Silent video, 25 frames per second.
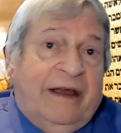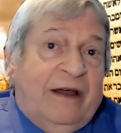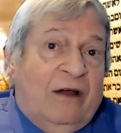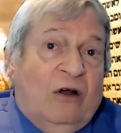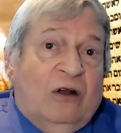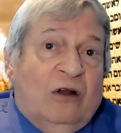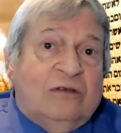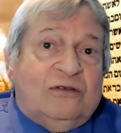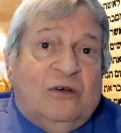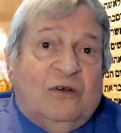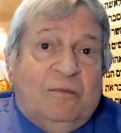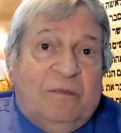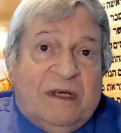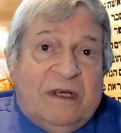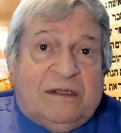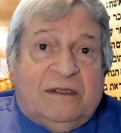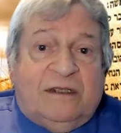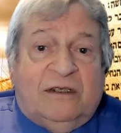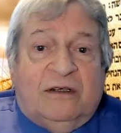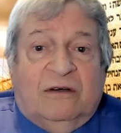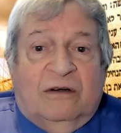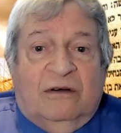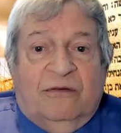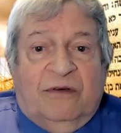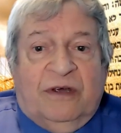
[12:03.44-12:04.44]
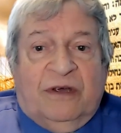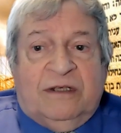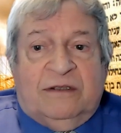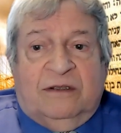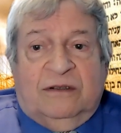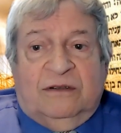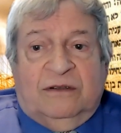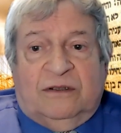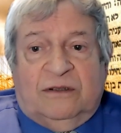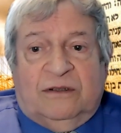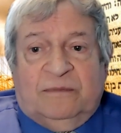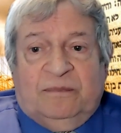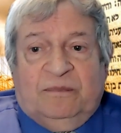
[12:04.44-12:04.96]
There are also mystical
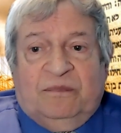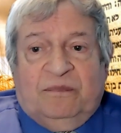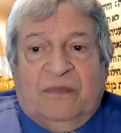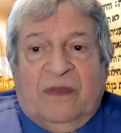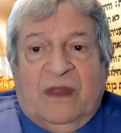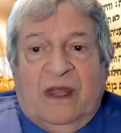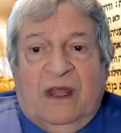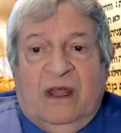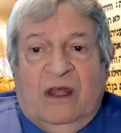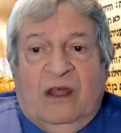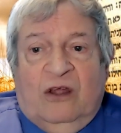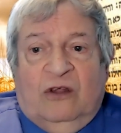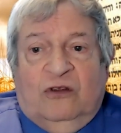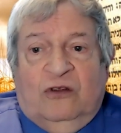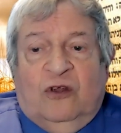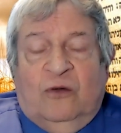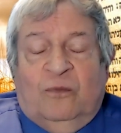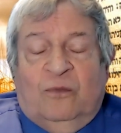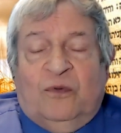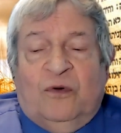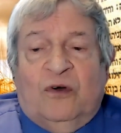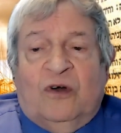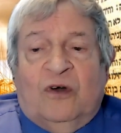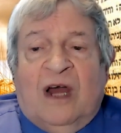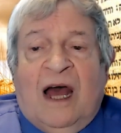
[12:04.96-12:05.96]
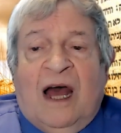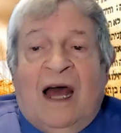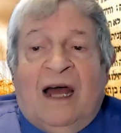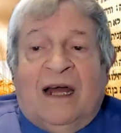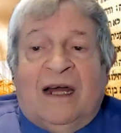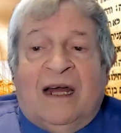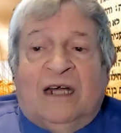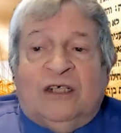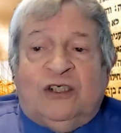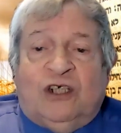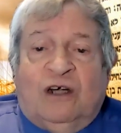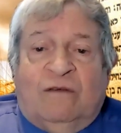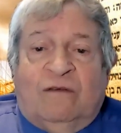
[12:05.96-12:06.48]
reasons. The book
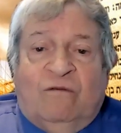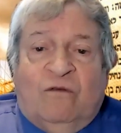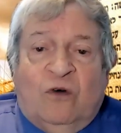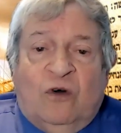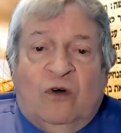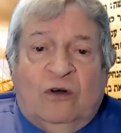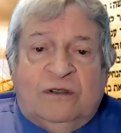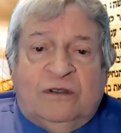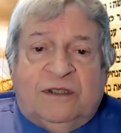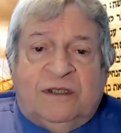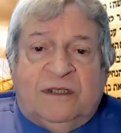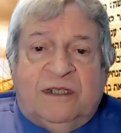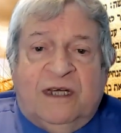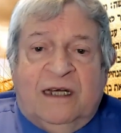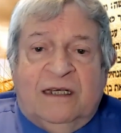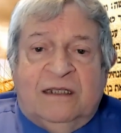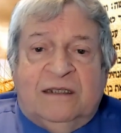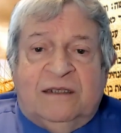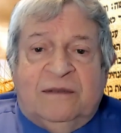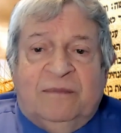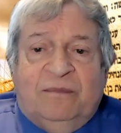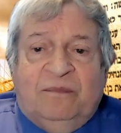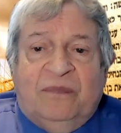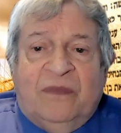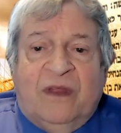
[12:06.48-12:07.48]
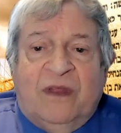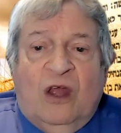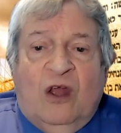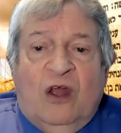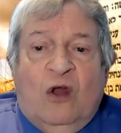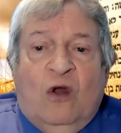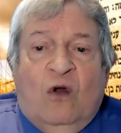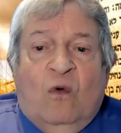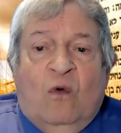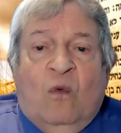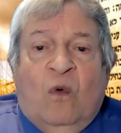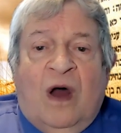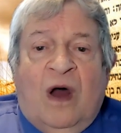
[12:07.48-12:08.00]
Hag HaShavuot says,
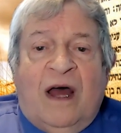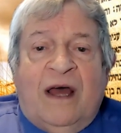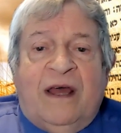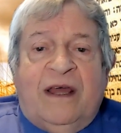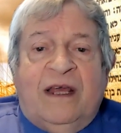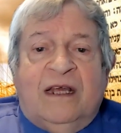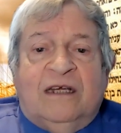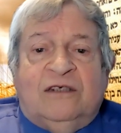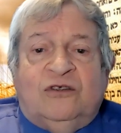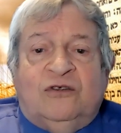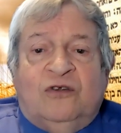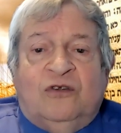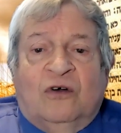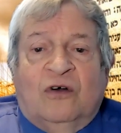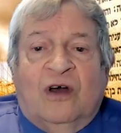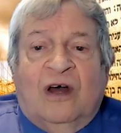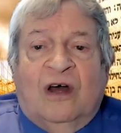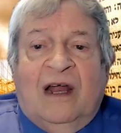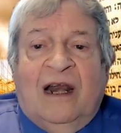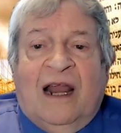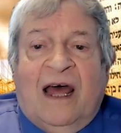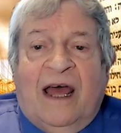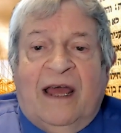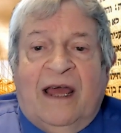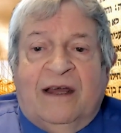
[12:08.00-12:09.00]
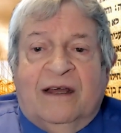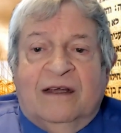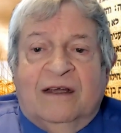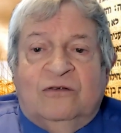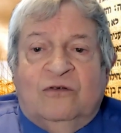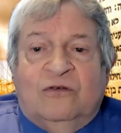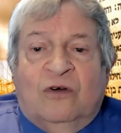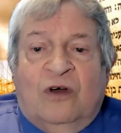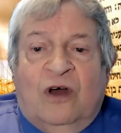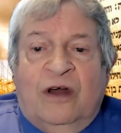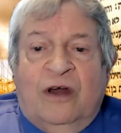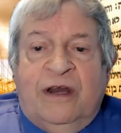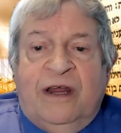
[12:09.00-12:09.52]
Why is Torah
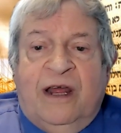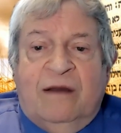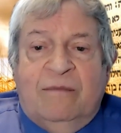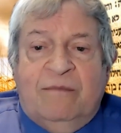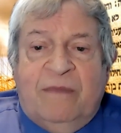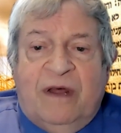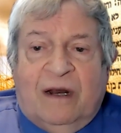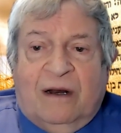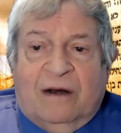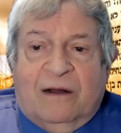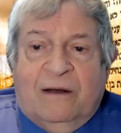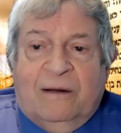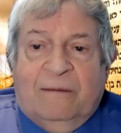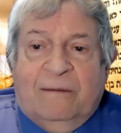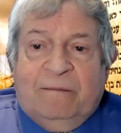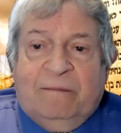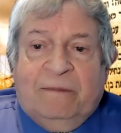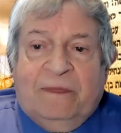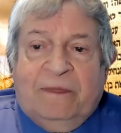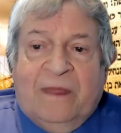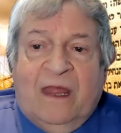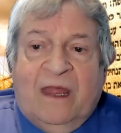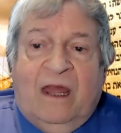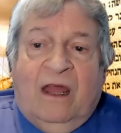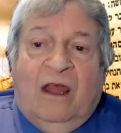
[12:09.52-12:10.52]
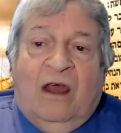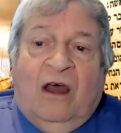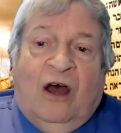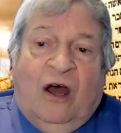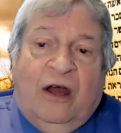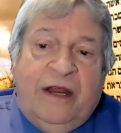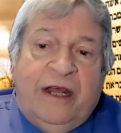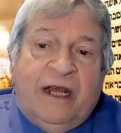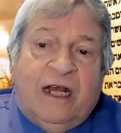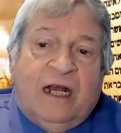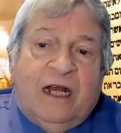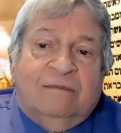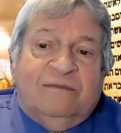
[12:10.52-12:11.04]
likened to honey and milk?
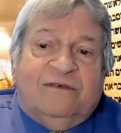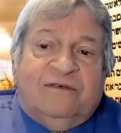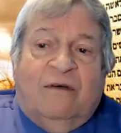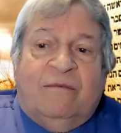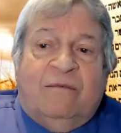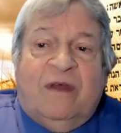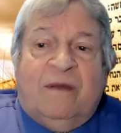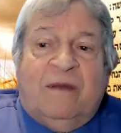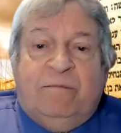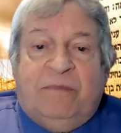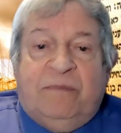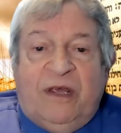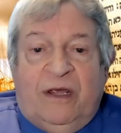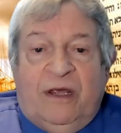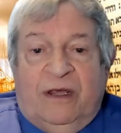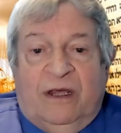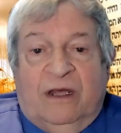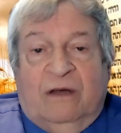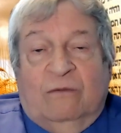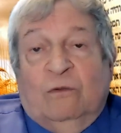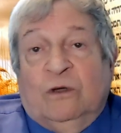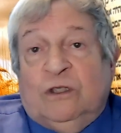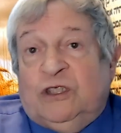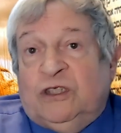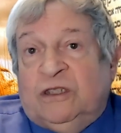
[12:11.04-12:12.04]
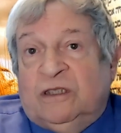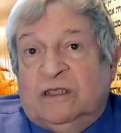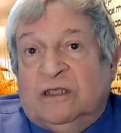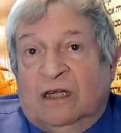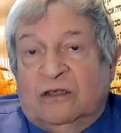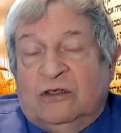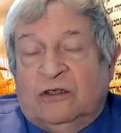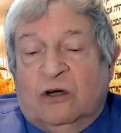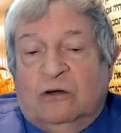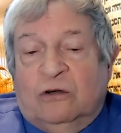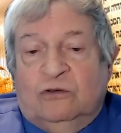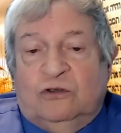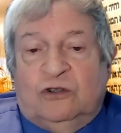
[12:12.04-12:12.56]
Honey comes from a bee, which is
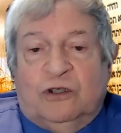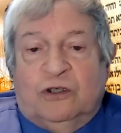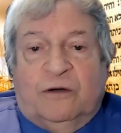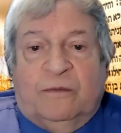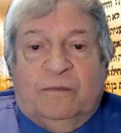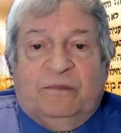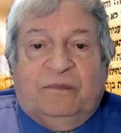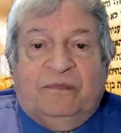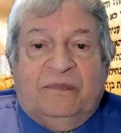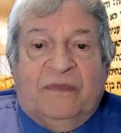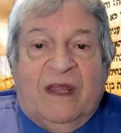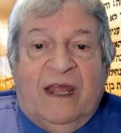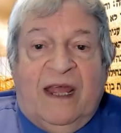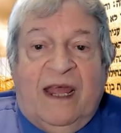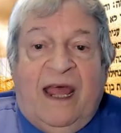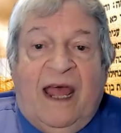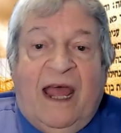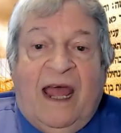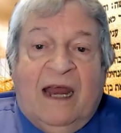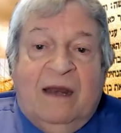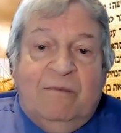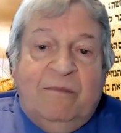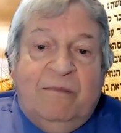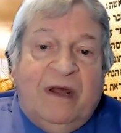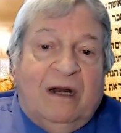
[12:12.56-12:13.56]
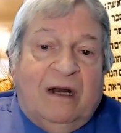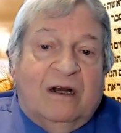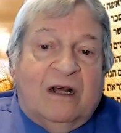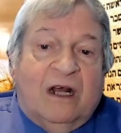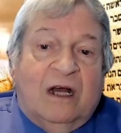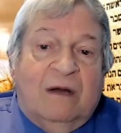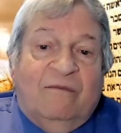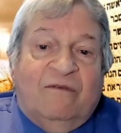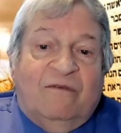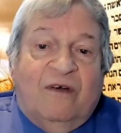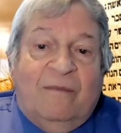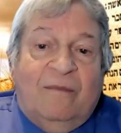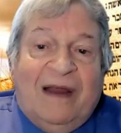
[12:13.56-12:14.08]
not kosher and milk
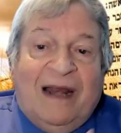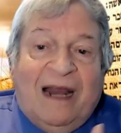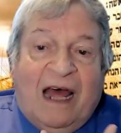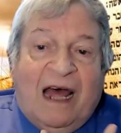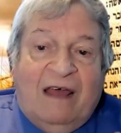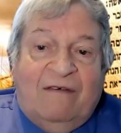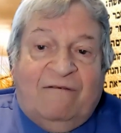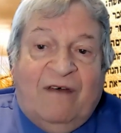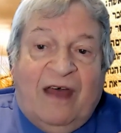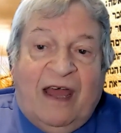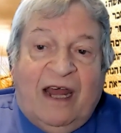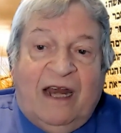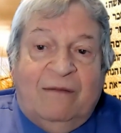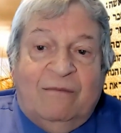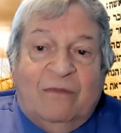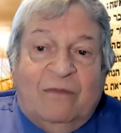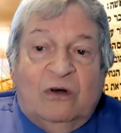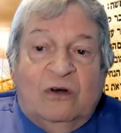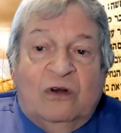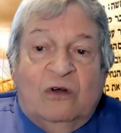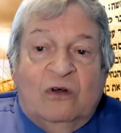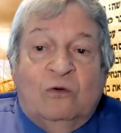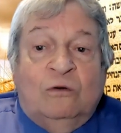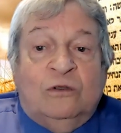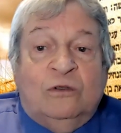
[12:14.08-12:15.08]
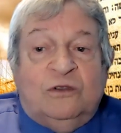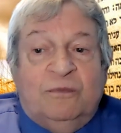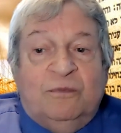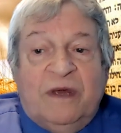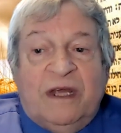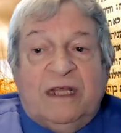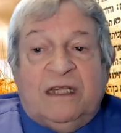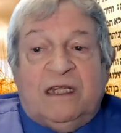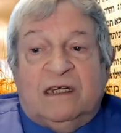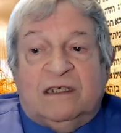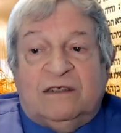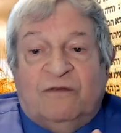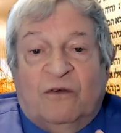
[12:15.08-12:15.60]
come from a live animal whose
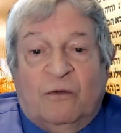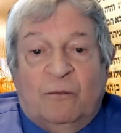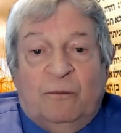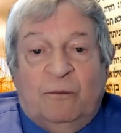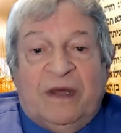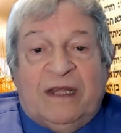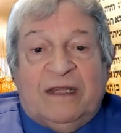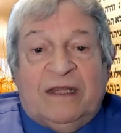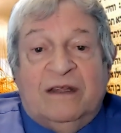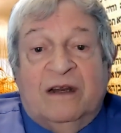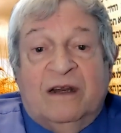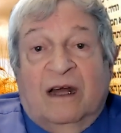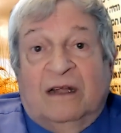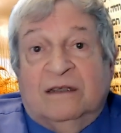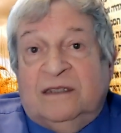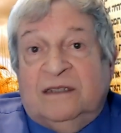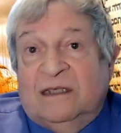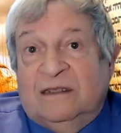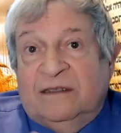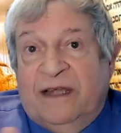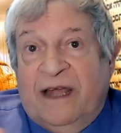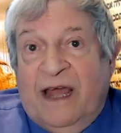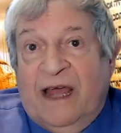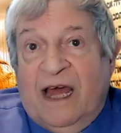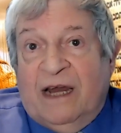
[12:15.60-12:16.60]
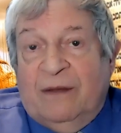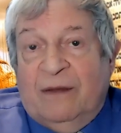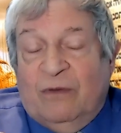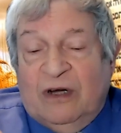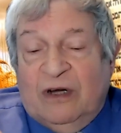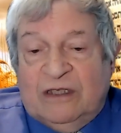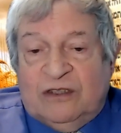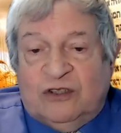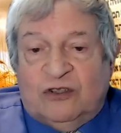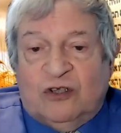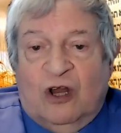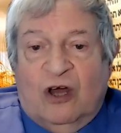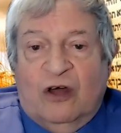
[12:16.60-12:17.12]
meat is forbidden until the
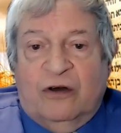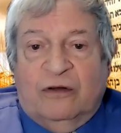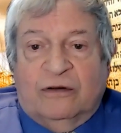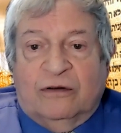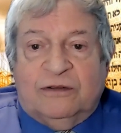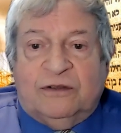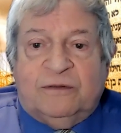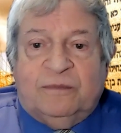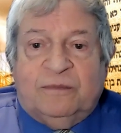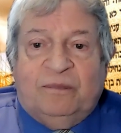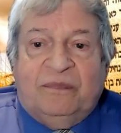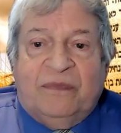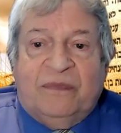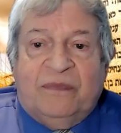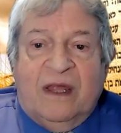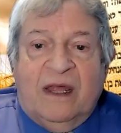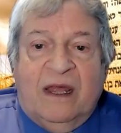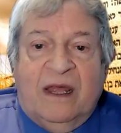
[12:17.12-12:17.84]
animal is slaughtered.